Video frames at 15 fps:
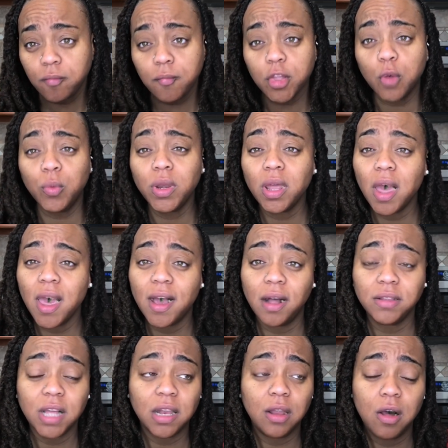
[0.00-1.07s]
We didn't hang out
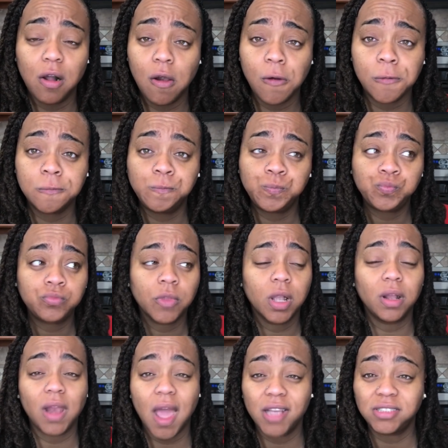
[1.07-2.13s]
that long
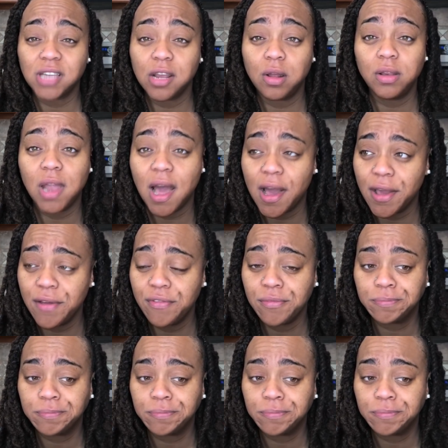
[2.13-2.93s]
last night on live.